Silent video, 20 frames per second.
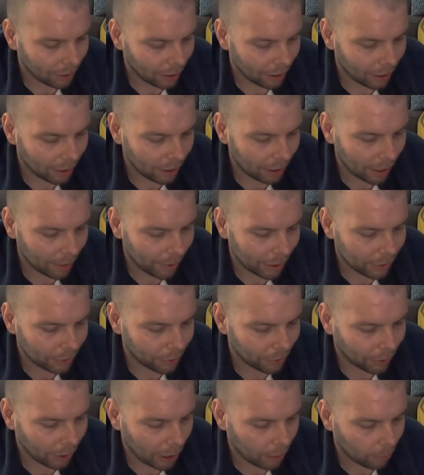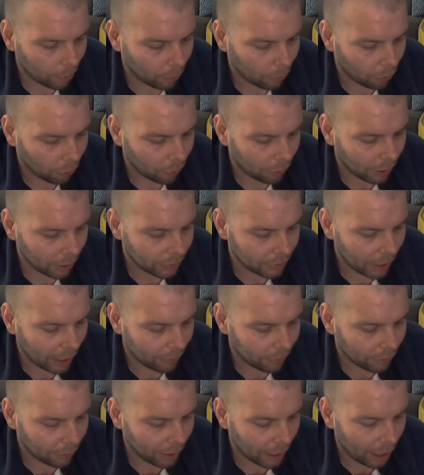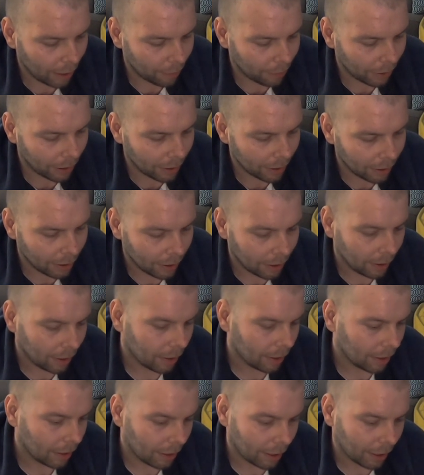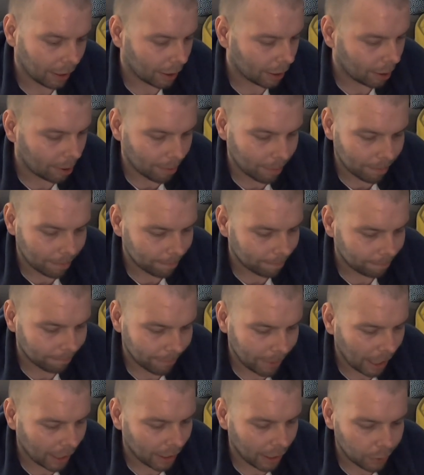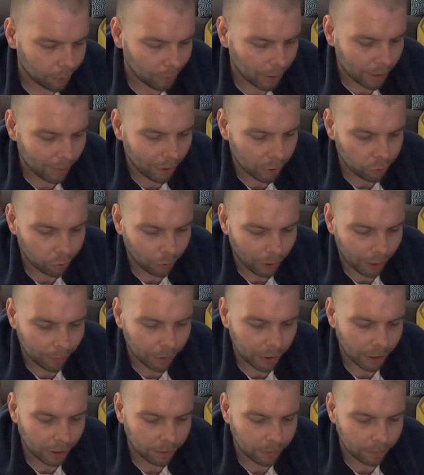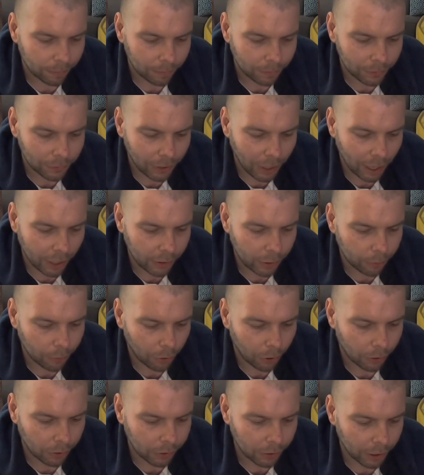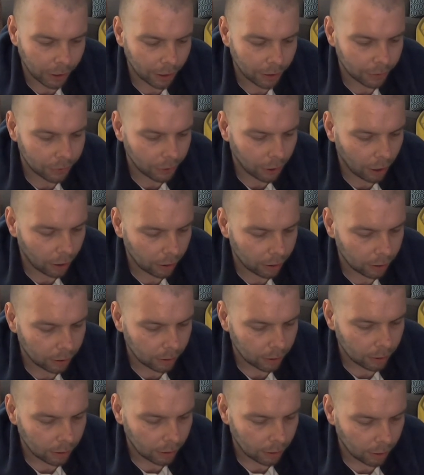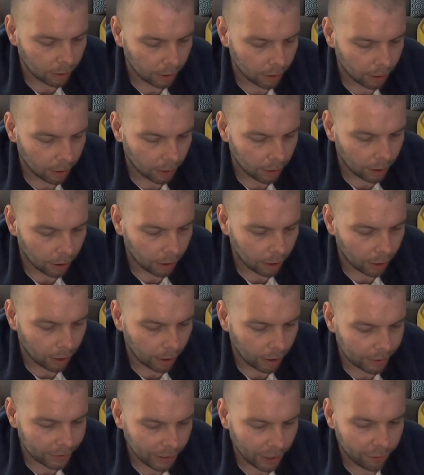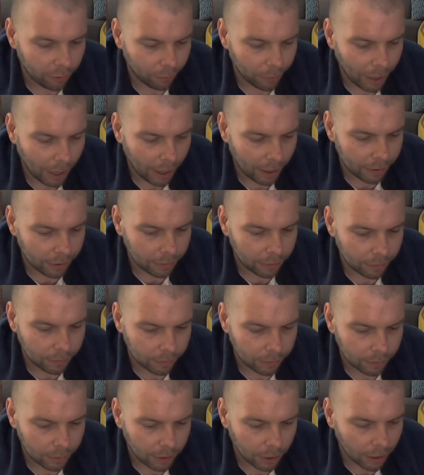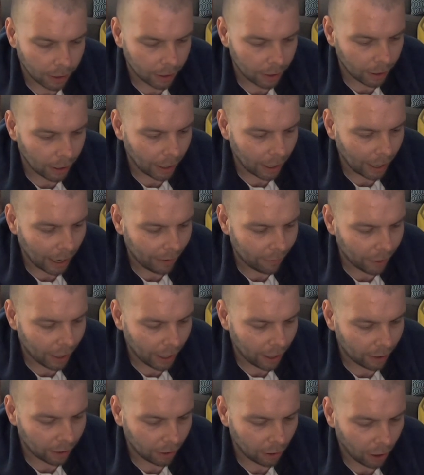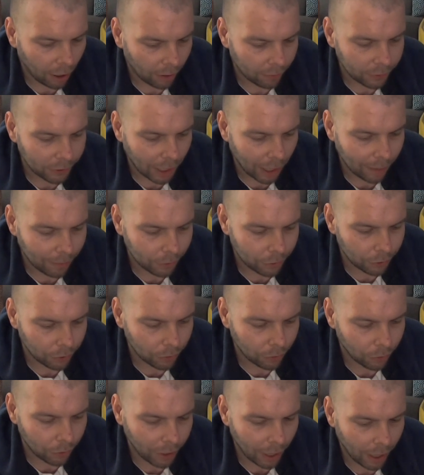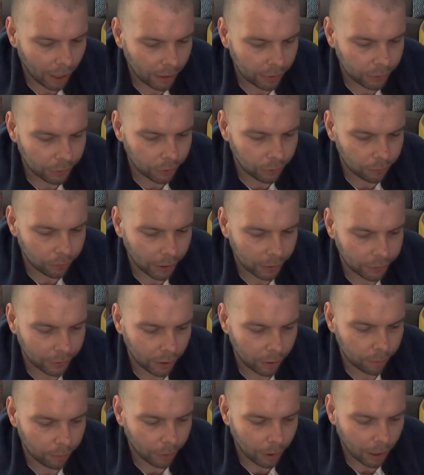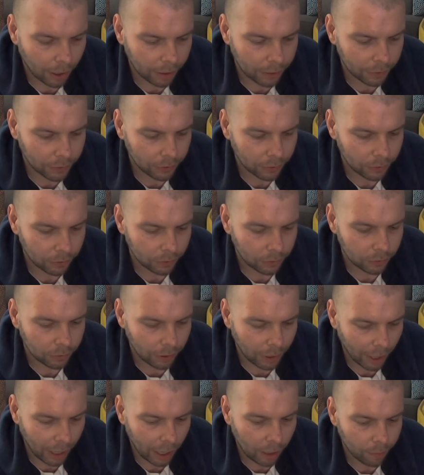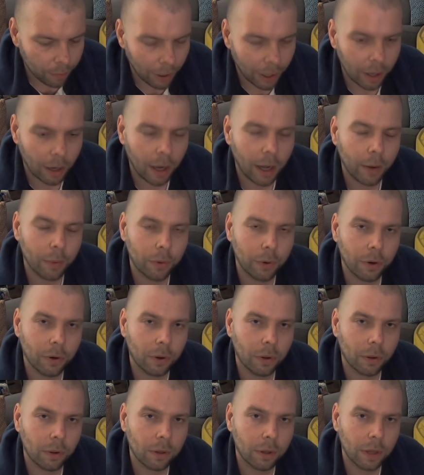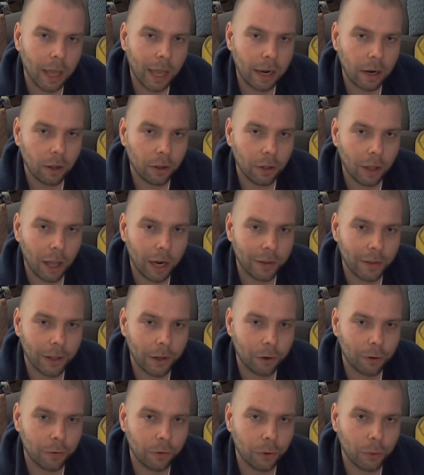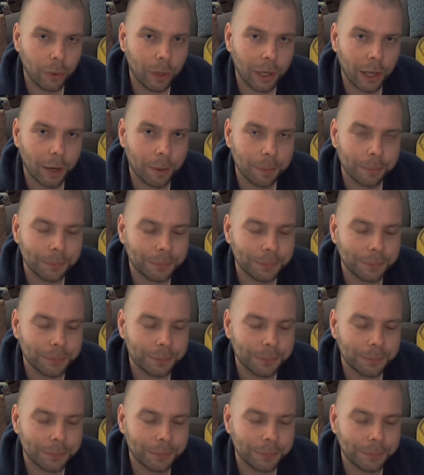I might do a couple more runs after that, but that's pretty much what I'm going to say at the Berkeley talk. Aside from that, haven't had a lot of time to get into fixing bugs today, but I will handle a lot of that over the weekend.